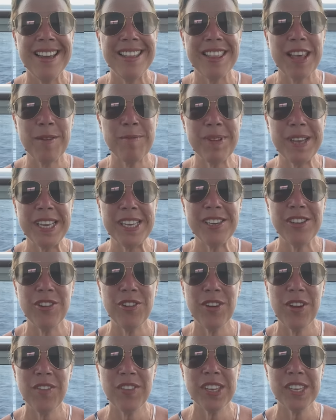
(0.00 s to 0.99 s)
then please
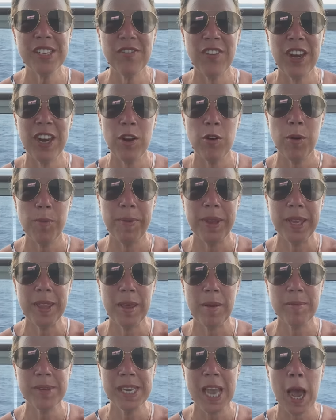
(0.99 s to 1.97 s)
do give this video a big
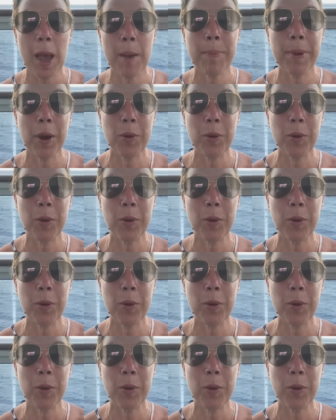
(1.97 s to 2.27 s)
thumbs up.